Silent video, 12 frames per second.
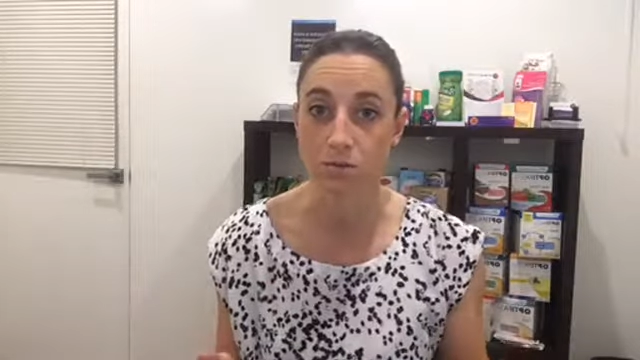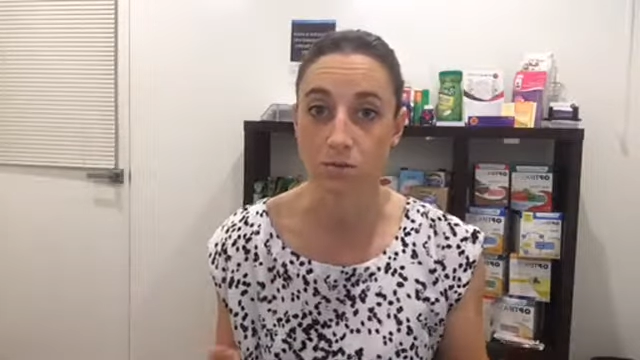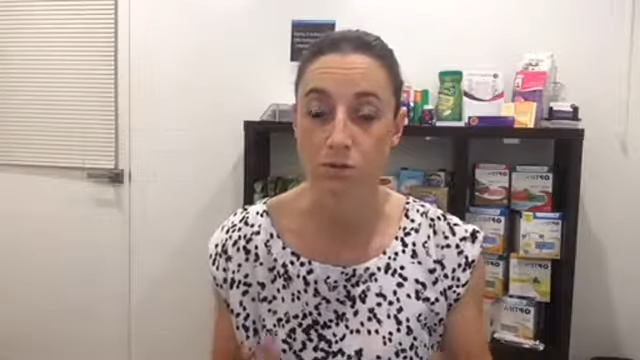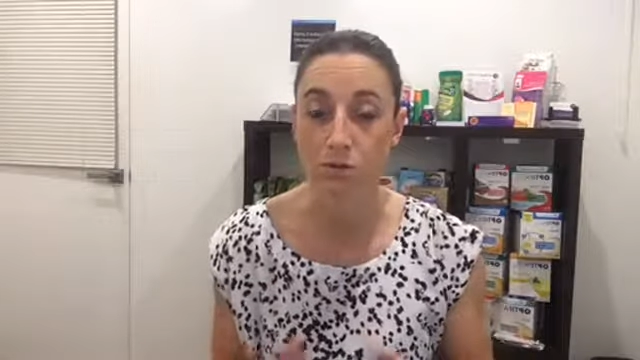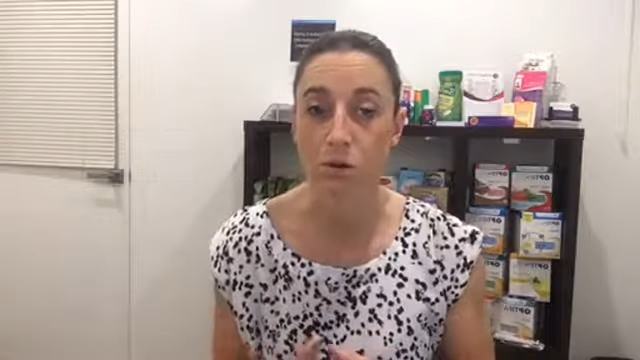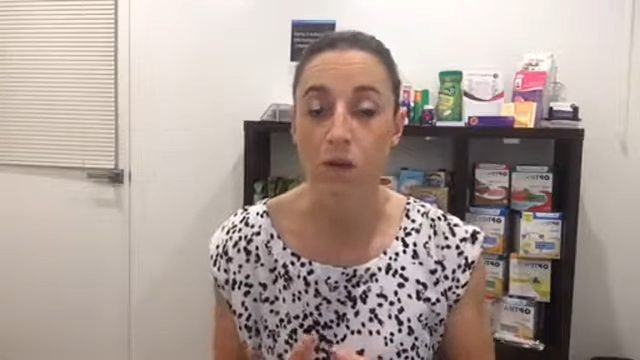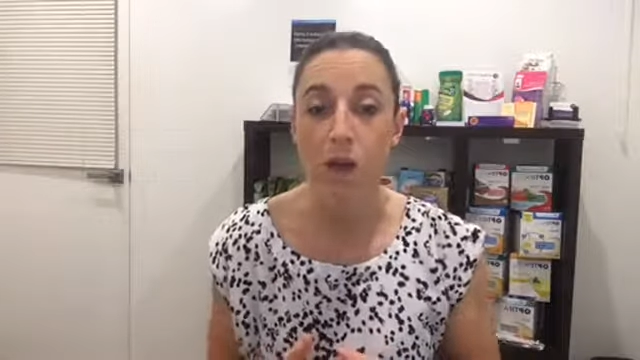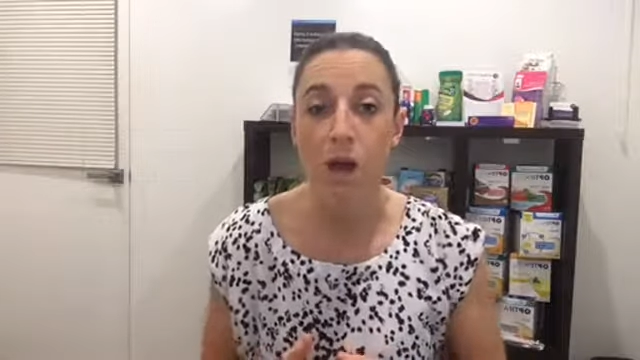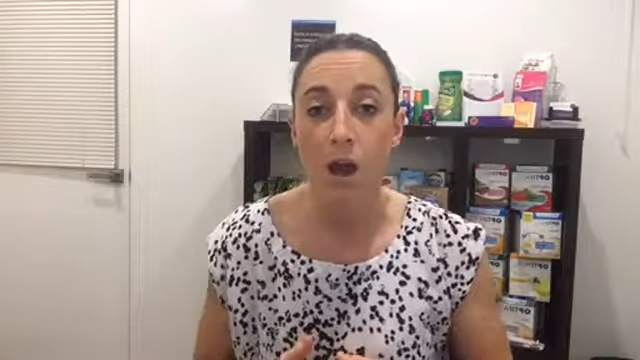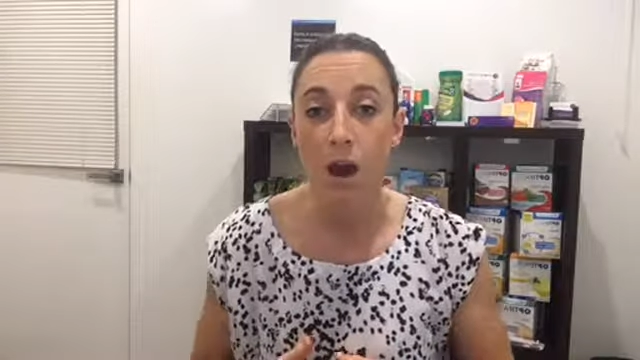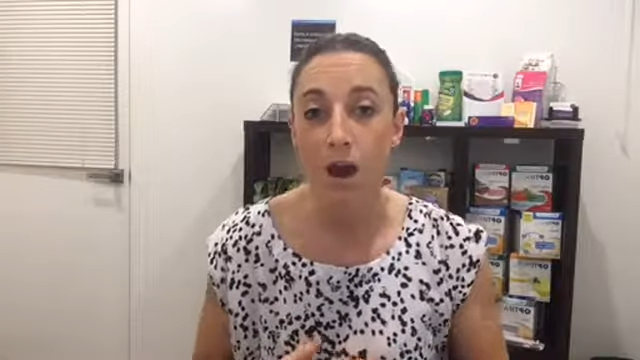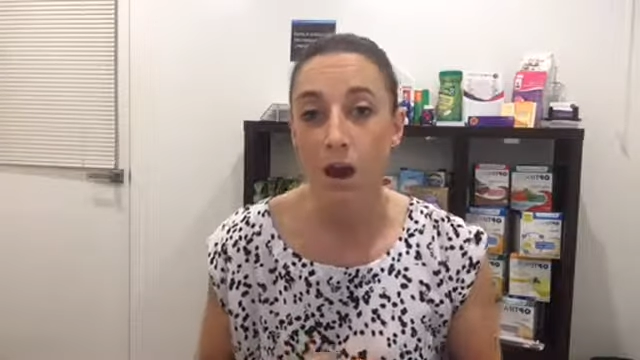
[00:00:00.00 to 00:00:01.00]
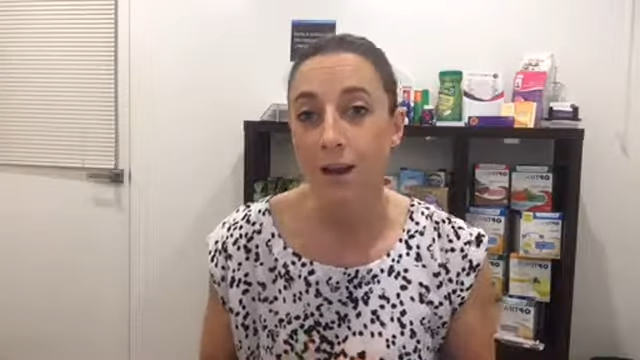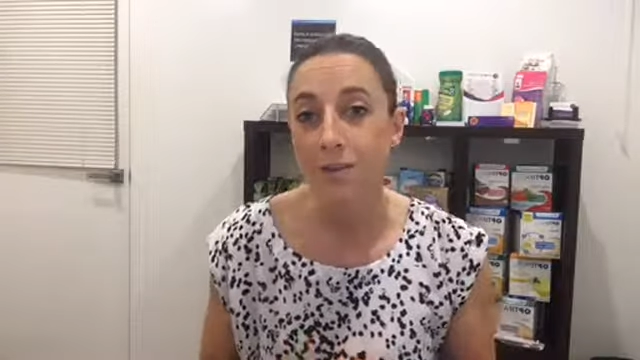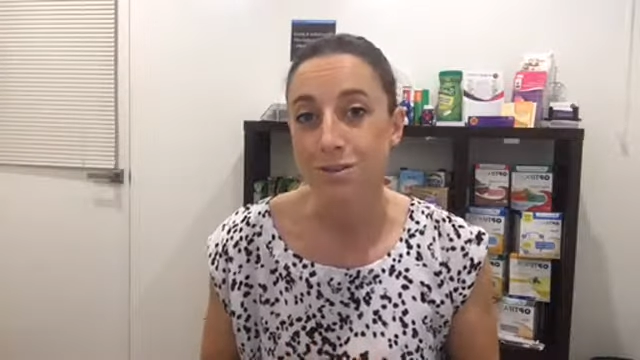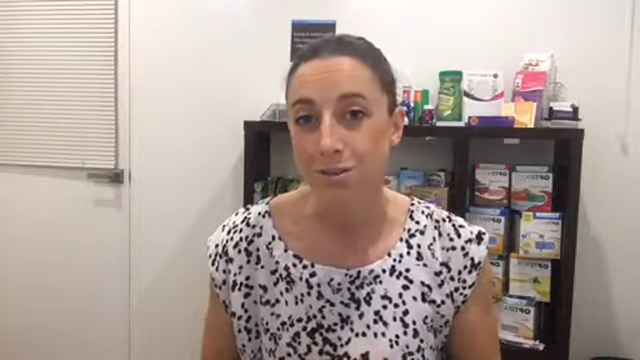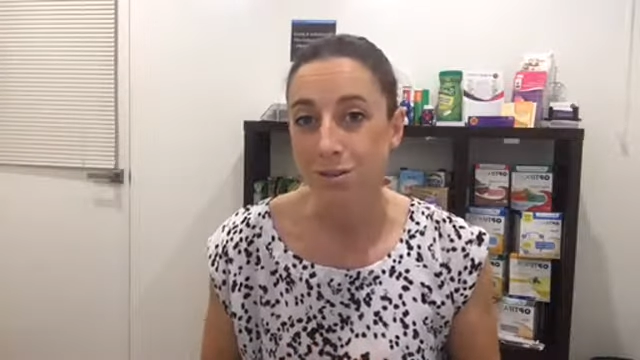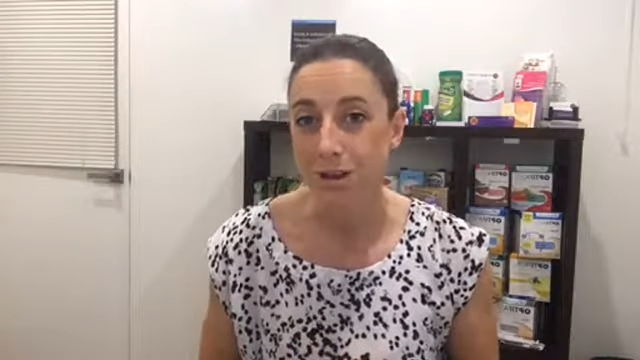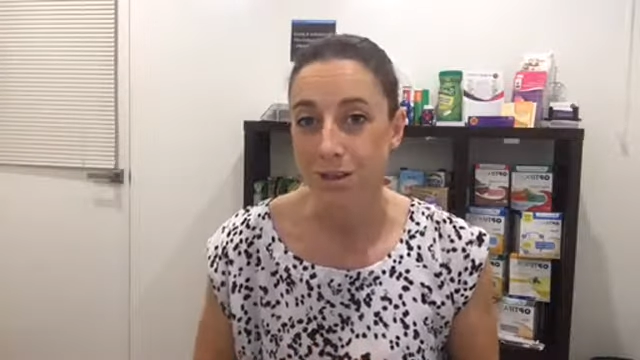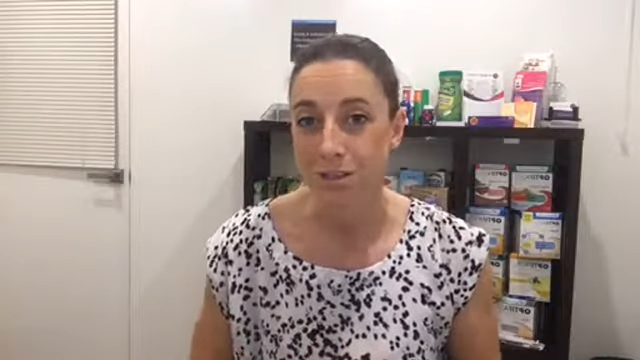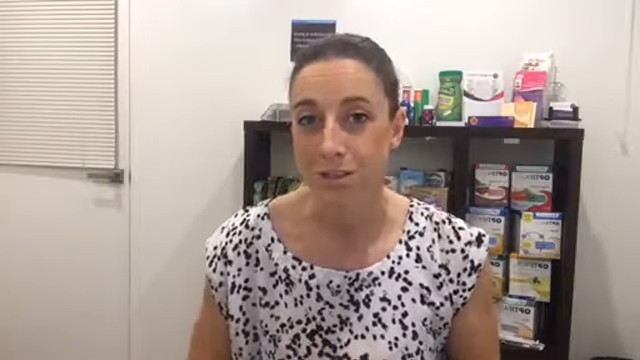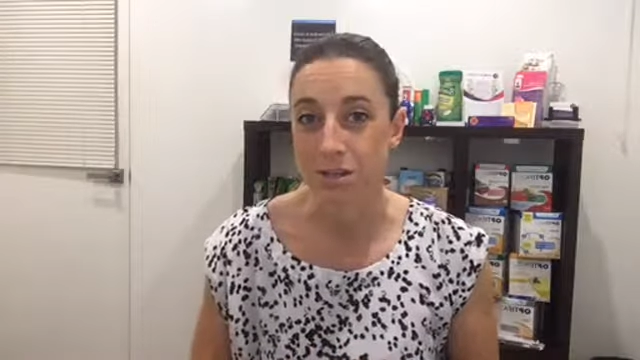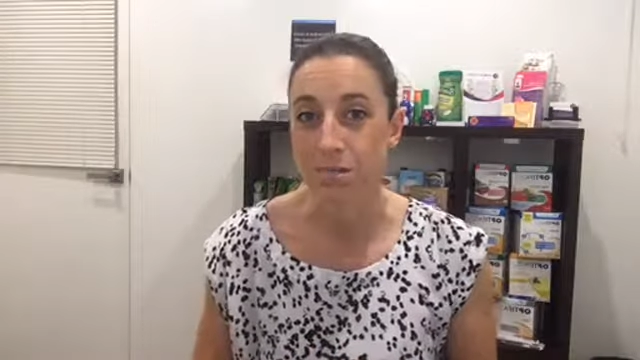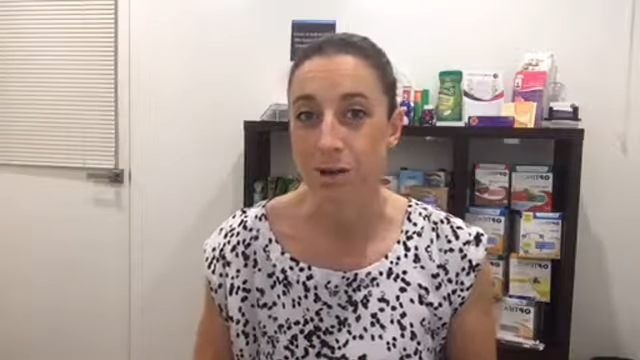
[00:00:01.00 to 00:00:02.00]
So I don't
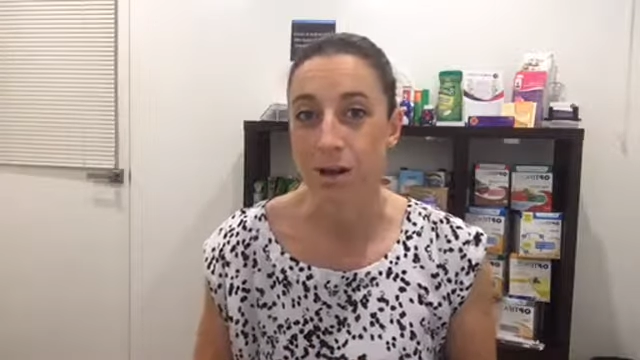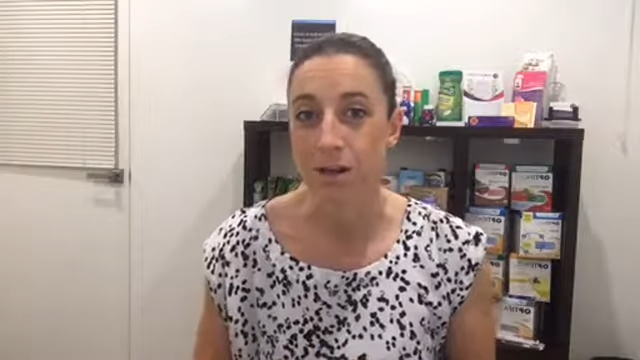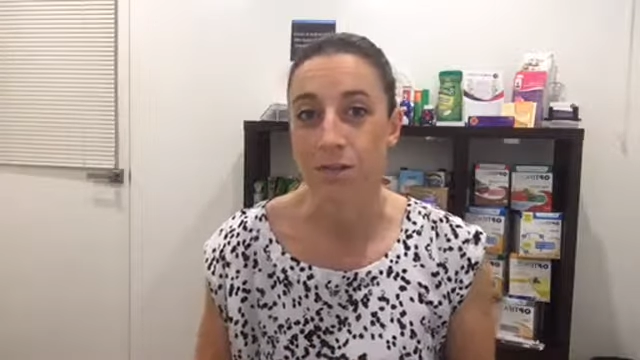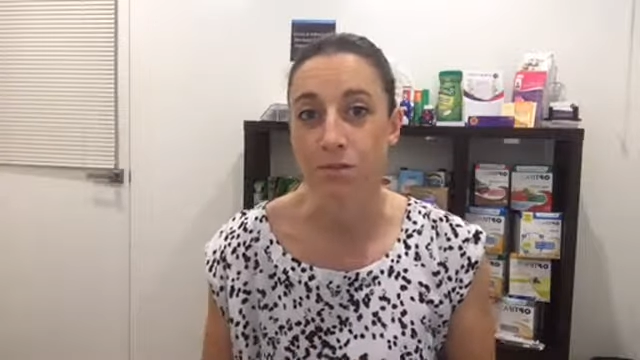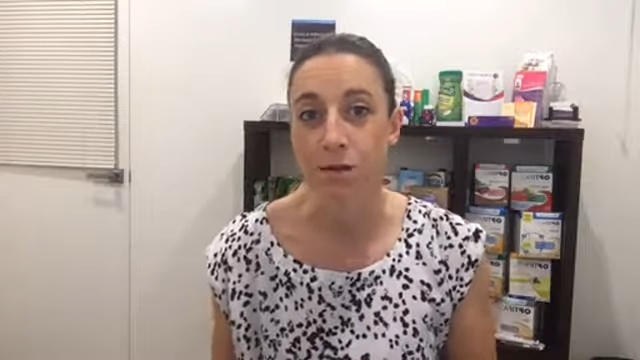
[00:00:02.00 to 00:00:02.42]
actually mind if you